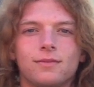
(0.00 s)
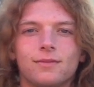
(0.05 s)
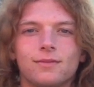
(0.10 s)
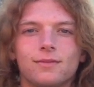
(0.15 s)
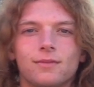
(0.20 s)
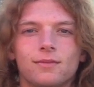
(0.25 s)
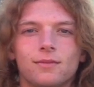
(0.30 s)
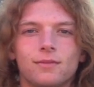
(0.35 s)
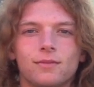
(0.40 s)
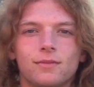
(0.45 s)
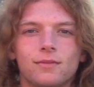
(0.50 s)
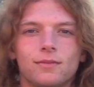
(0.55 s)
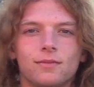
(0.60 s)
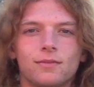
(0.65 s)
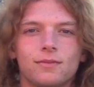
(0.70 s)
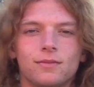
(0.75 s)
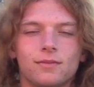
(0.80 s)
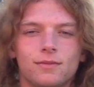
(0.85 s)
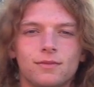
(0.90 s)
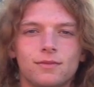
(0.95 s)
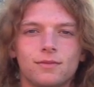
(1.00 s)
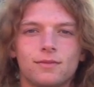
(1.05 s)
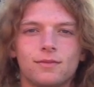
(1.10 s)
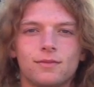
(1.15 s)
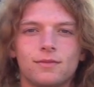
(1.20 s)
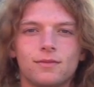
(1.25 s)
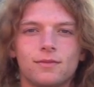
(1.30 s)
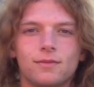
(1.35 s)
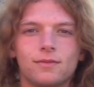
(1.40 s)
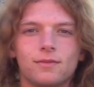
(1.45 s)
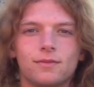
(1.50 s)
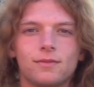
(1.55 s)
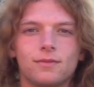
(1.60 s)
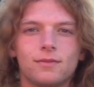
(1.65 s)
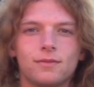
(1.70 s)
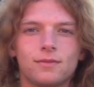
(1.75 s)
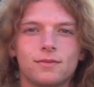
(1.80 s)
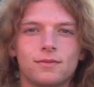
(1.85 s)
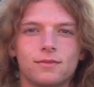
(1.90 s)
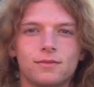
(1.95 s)

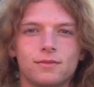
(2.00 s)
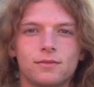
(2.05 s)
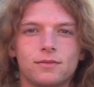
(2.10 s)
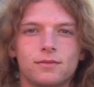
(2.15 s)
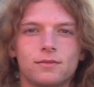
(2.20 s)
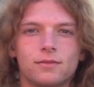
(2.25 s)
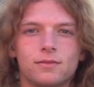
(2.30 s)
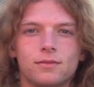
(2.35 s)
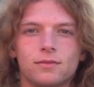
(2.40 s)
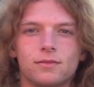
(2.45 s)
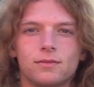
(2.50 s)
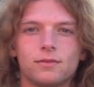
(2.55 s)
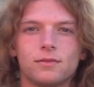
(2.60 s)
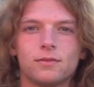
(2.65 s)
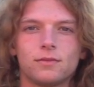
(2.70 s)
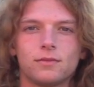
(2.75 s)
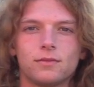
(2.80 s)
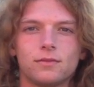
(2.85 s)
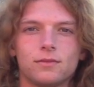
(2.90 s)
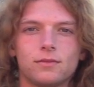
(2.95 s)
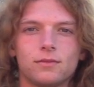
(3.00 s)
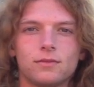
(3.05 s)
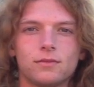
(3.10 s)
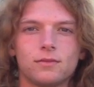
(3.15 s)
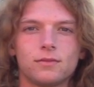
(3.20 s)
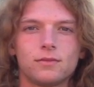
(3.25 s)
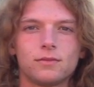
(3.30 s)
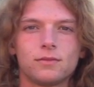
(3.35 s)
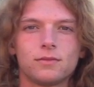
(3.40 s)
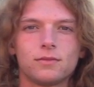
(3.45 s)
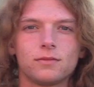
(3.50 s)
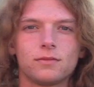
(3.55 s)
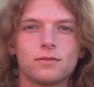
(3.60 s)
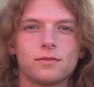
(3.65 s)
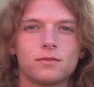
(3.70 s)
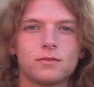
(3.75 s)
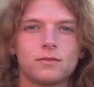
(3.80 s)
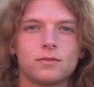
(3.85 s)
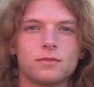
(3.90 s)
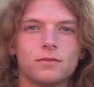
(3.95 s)

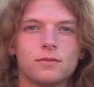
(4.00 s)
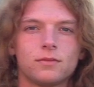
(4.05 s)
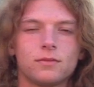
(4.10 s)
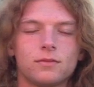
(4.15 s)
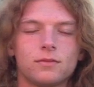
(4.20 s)
No words are spoken by the person on screen.